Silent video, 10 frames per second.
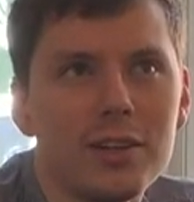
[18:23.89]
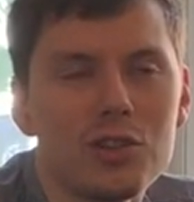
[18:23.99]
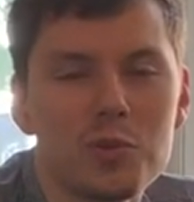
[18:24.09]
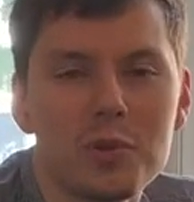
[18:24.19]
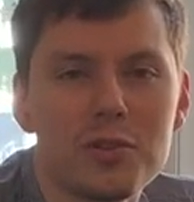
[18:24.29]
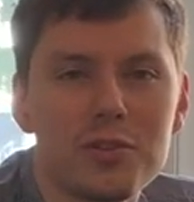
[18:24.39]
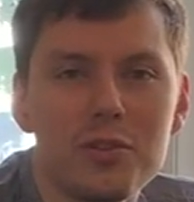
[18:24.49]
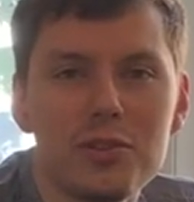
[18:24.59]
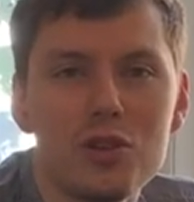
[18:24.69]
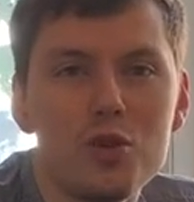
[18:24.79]
just because it's
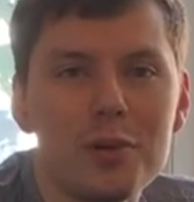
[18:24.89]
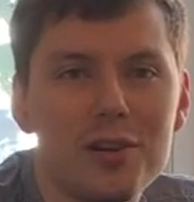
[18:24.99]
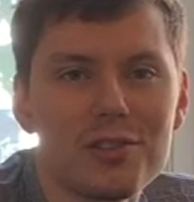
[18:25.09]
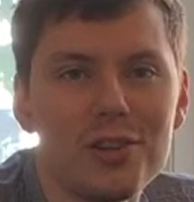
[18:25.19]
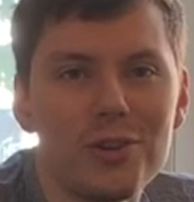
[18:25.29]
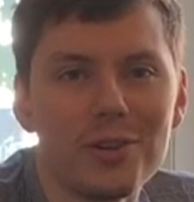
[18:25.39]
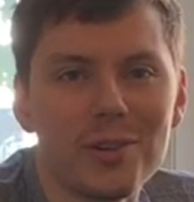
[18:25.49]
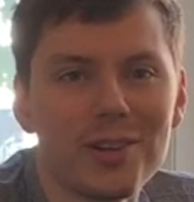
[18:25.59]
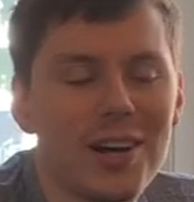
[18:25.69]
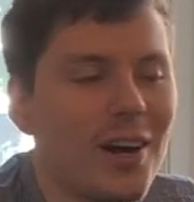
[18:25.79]
only two bars long,
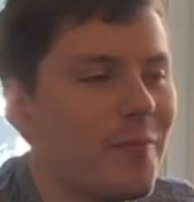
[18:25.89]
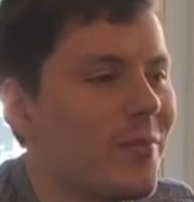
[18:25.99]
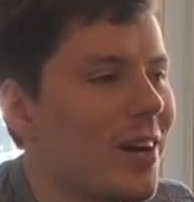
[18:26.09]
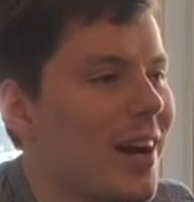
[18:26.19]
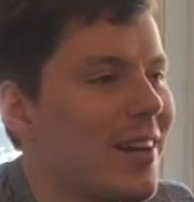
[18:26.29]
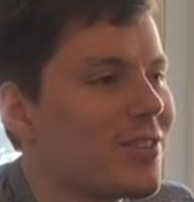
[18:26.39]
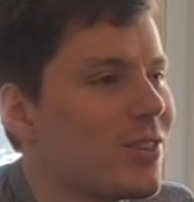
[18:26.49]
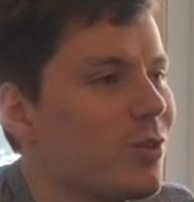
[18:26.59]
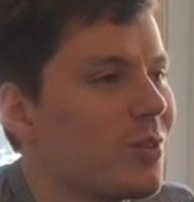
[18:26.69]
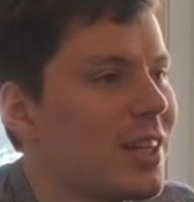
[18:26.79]
um, and
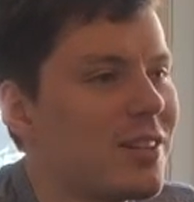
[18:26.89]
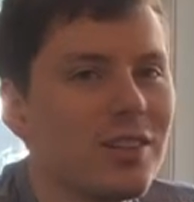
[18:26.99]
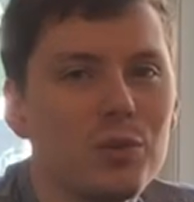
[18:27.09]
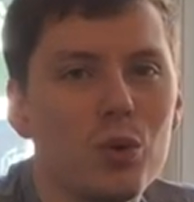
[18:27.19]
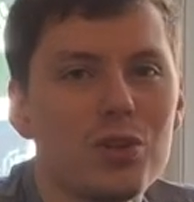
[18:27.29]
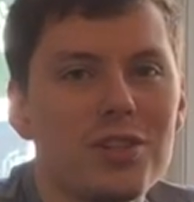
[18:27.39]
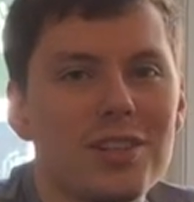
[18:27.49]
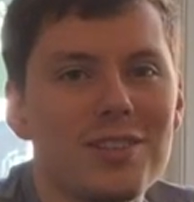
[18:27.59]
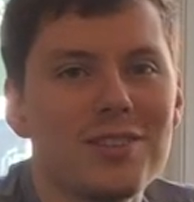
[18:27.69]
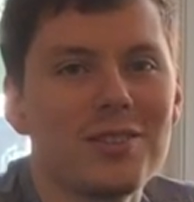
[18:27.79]
so getting awarded
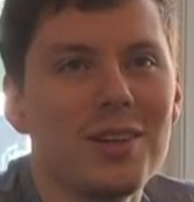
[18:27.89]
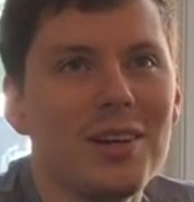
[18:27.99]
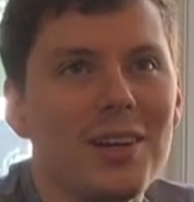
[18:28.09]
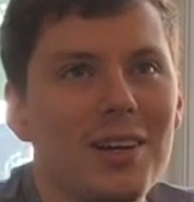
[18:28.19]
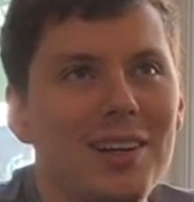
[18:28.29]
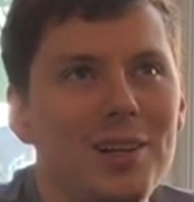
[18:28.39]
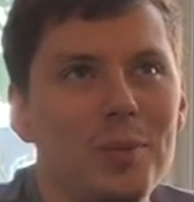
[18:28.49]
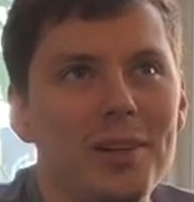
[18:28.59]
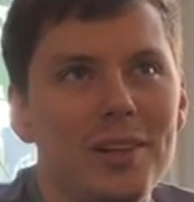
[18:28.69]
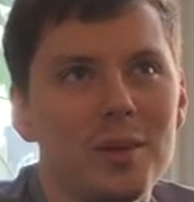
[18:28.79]
it is a little
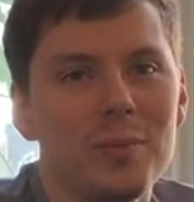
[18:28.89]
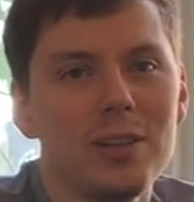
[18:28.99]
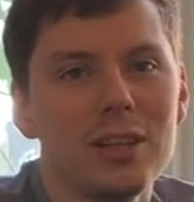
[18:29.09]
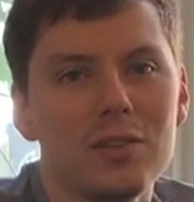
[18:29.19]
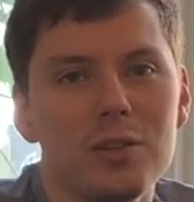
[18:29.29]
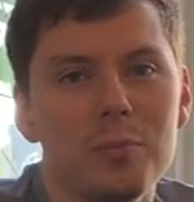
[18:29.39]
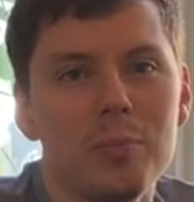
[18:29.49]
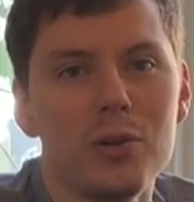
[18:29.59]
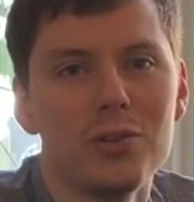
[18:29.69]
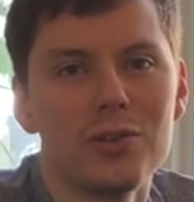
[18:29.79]
bit like being given a
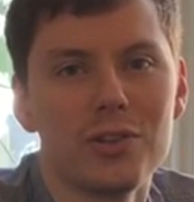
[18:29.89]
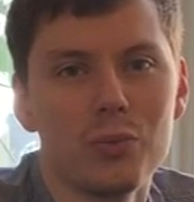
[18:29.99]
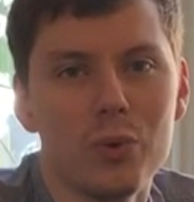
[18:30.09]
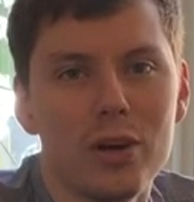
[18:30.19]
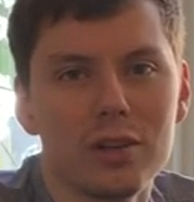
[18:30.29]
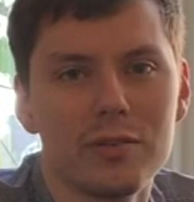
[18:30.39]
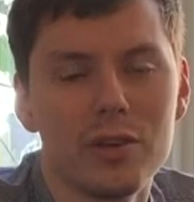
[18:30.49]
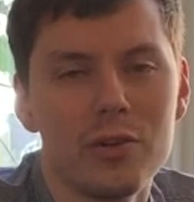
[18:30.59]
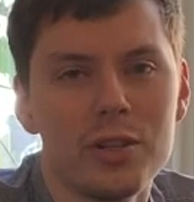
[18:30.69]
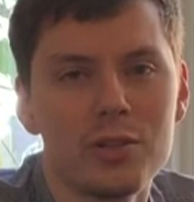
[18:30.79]
bonus at work for
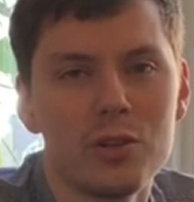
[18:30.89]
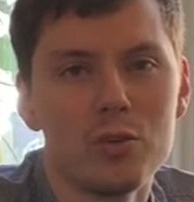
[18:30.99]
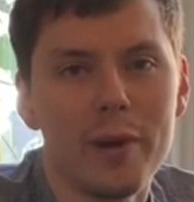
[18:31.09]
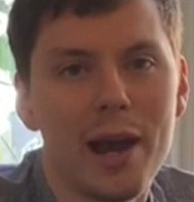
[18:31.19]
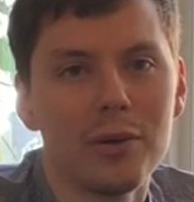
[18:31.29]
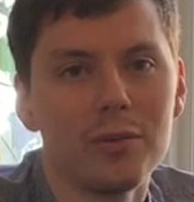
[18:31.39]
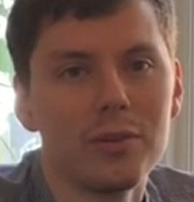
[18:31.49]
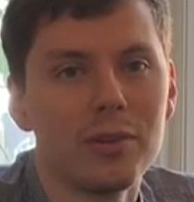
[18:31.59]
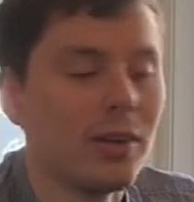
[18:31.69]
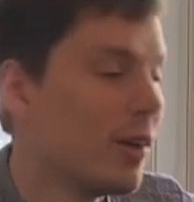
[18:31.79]
only two pounds.